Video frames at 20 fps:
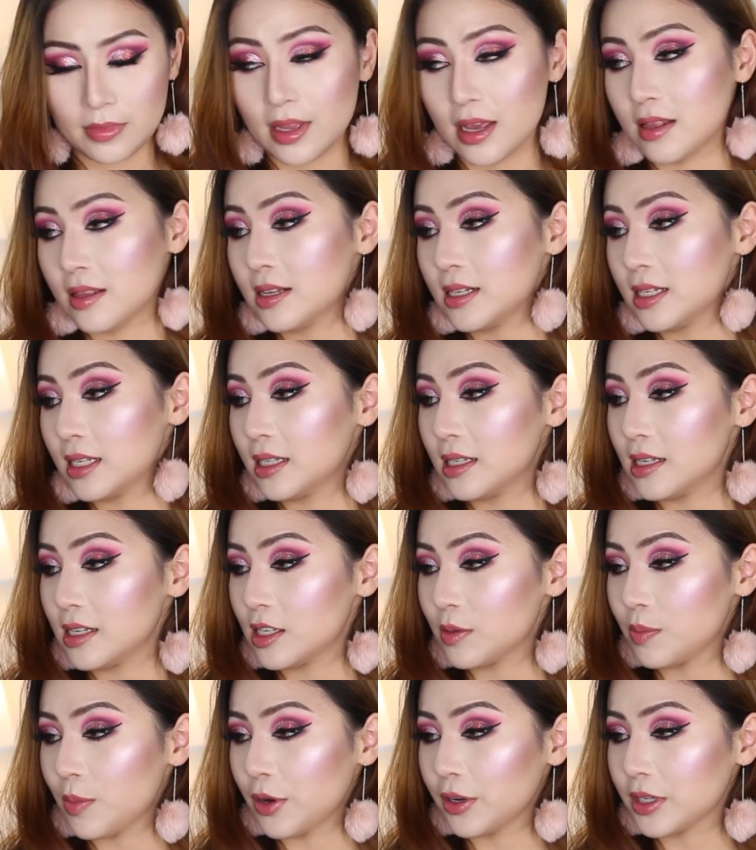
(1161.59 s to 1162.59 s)
And this is the
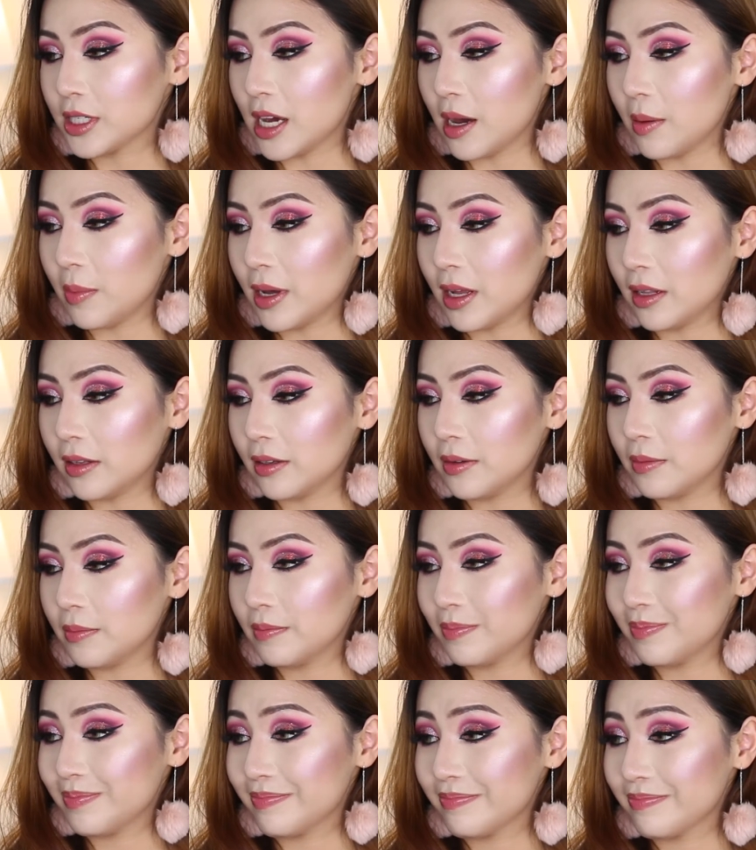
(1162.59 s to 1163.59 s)
smoked out palette.
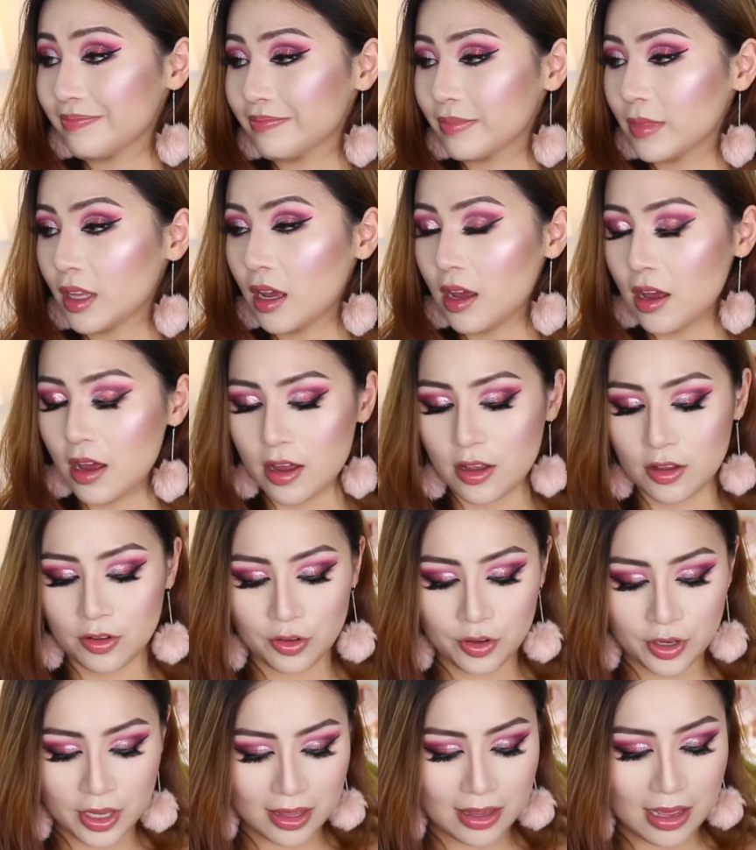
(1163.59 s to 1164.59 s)

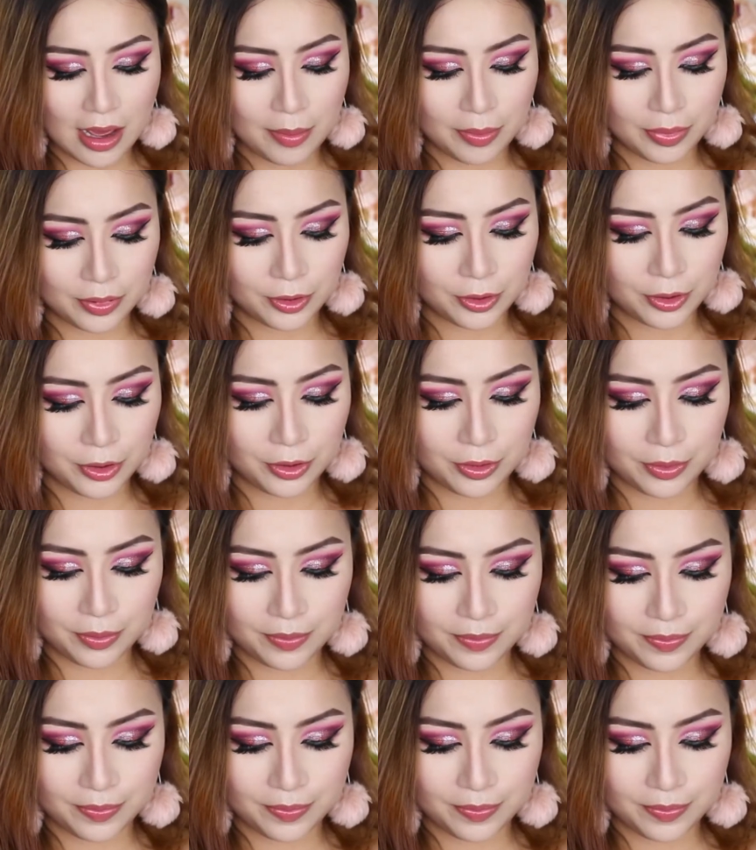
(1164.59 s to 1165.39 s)
Look at that blue.